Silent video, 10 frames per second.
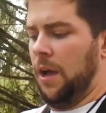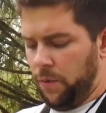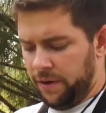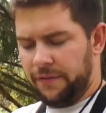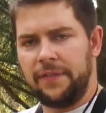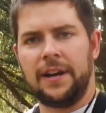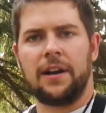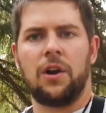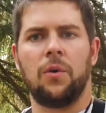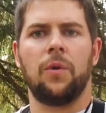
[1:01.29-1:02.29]
I want to
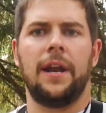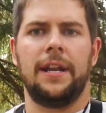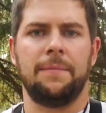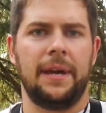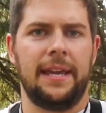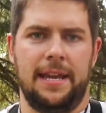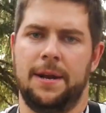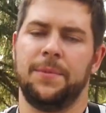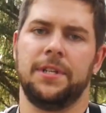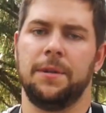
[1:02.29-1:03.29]
figure out where I need my
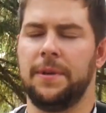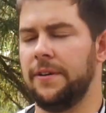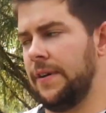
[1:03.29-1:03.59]
cameras to be.